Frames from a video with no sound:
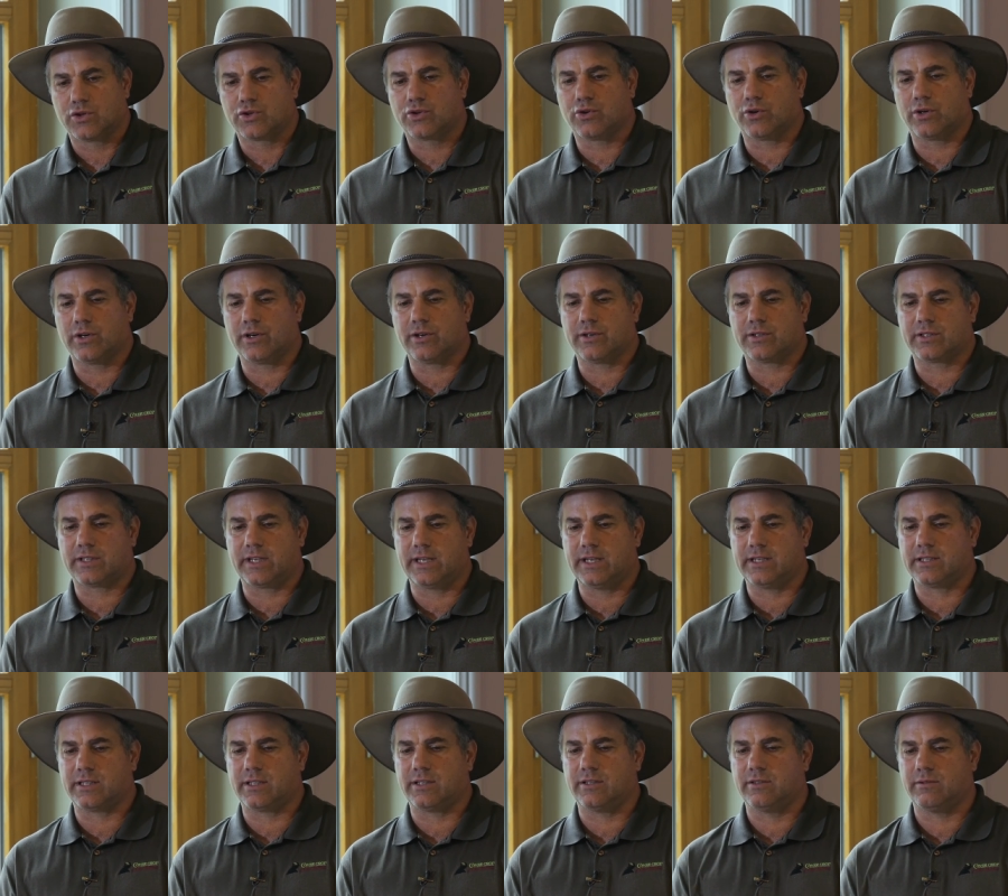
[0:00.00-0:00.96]
Shorter
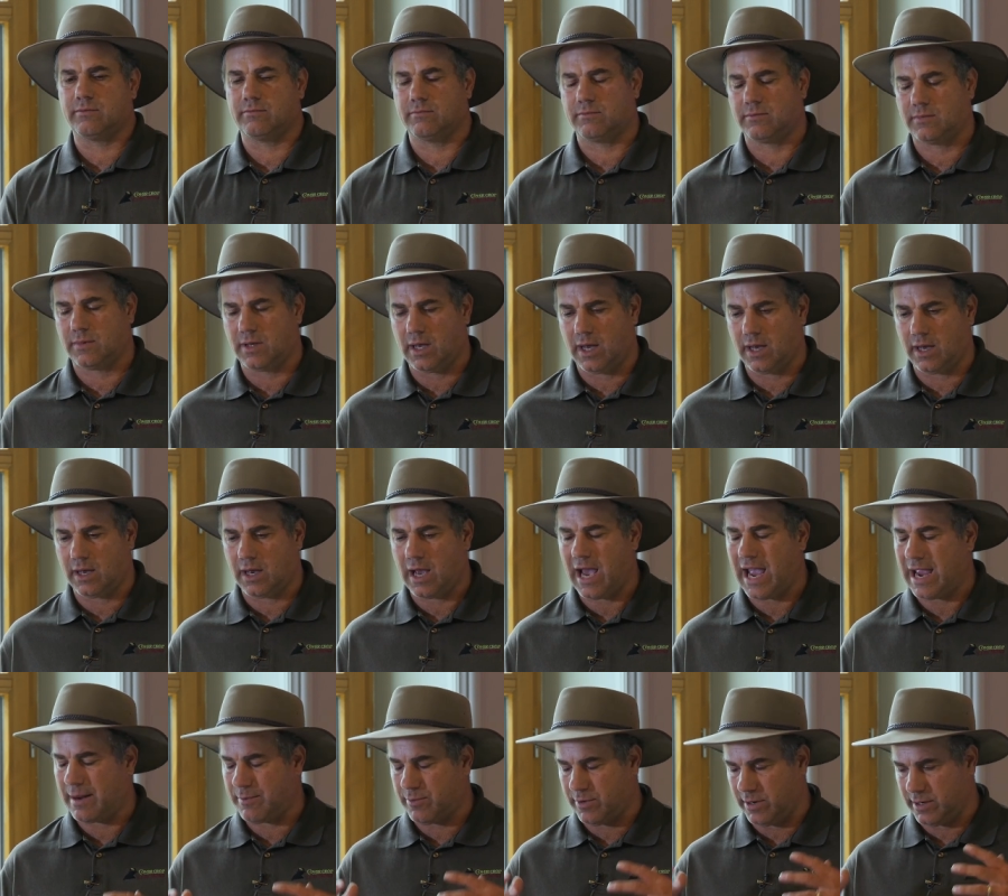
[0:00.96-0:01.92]
season uh,
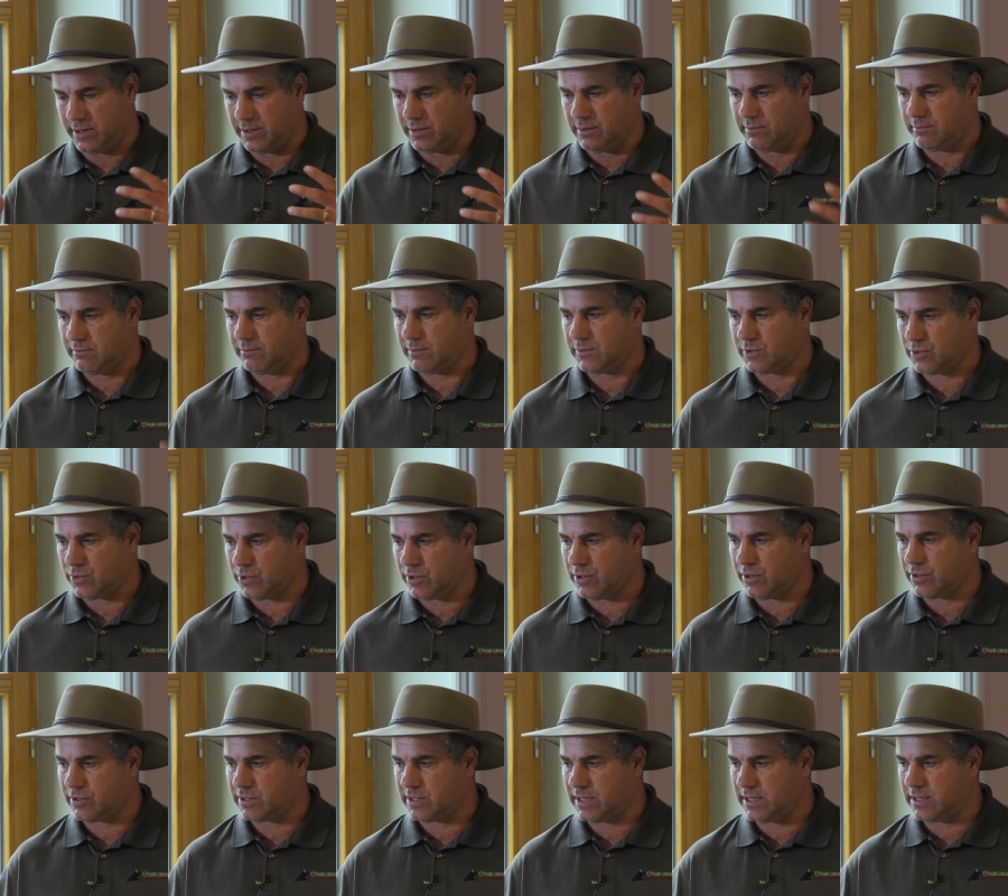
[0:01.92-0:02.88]
hybrid,
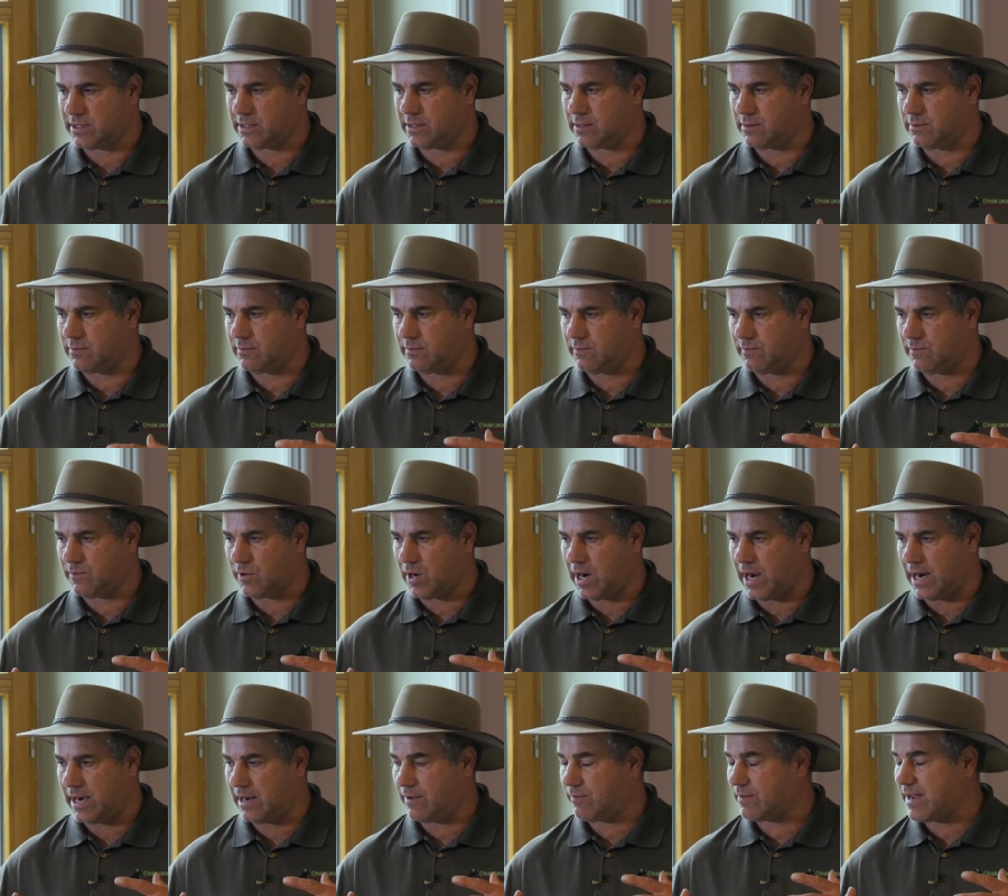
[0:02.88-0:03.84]
shorter season
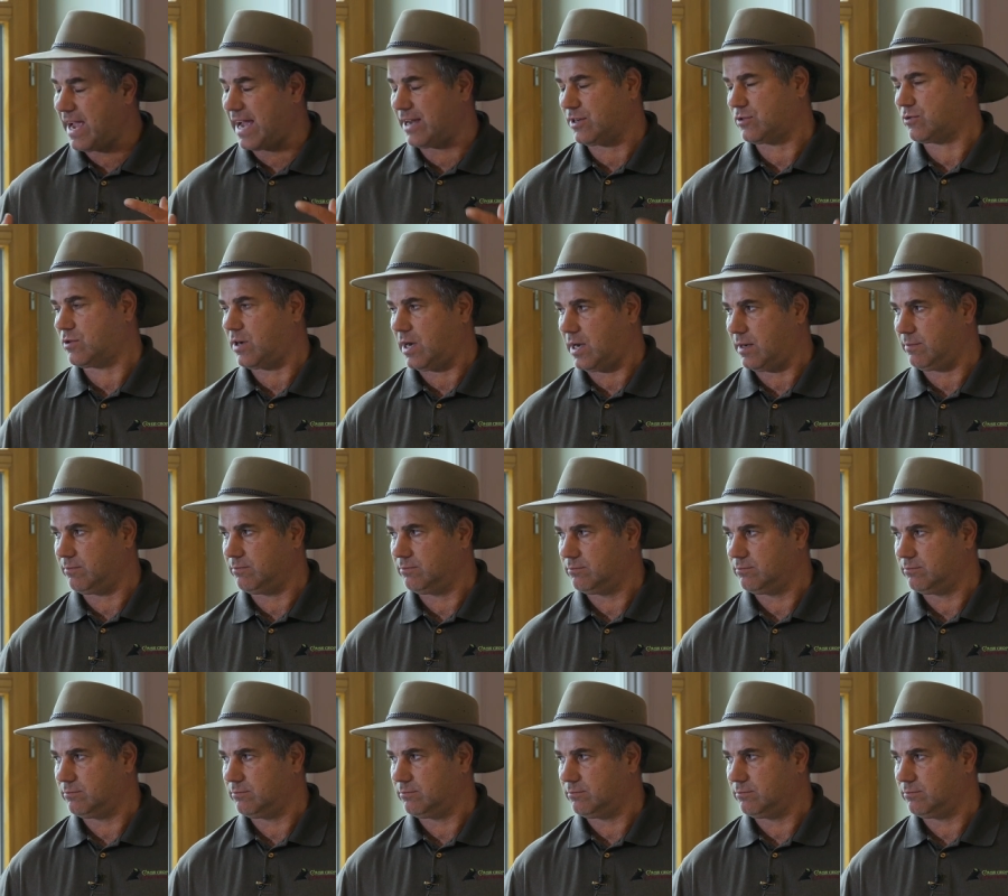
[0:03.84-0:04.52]
variety of cash crop.